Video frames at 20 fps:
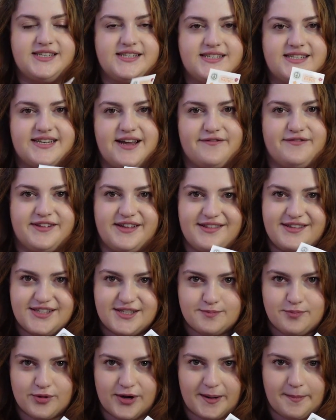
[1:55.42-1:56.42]
is definitely the
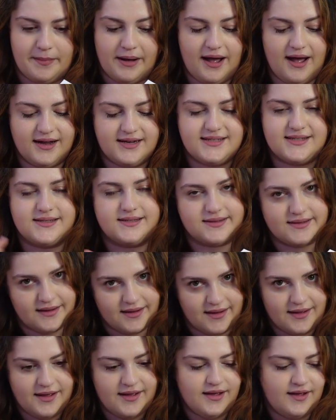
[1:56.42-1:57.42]
spring box.
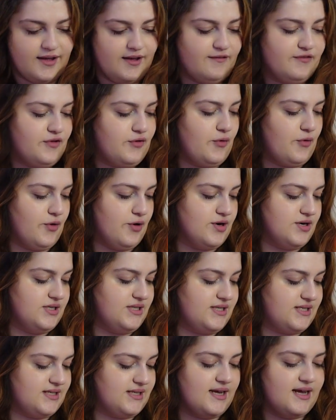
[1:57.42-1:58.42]
Of
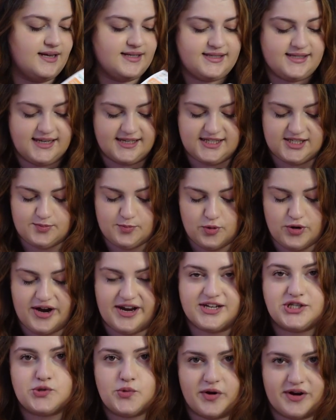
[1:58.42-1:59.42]
course, it says
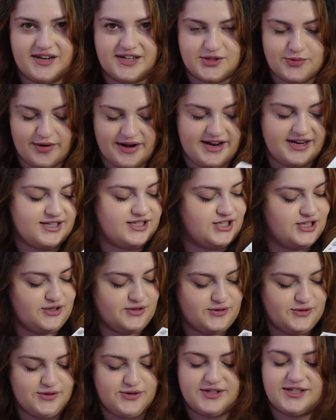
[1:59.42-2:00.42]
Spring
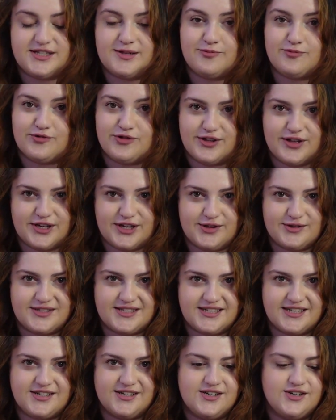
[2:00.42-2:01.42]
2022. There's some really cute
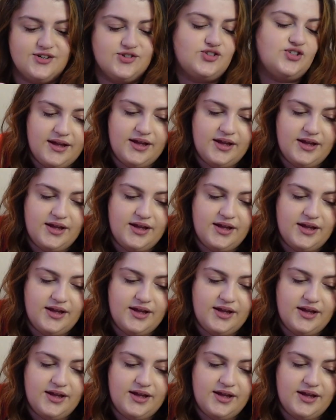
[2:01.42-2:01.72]
stickers.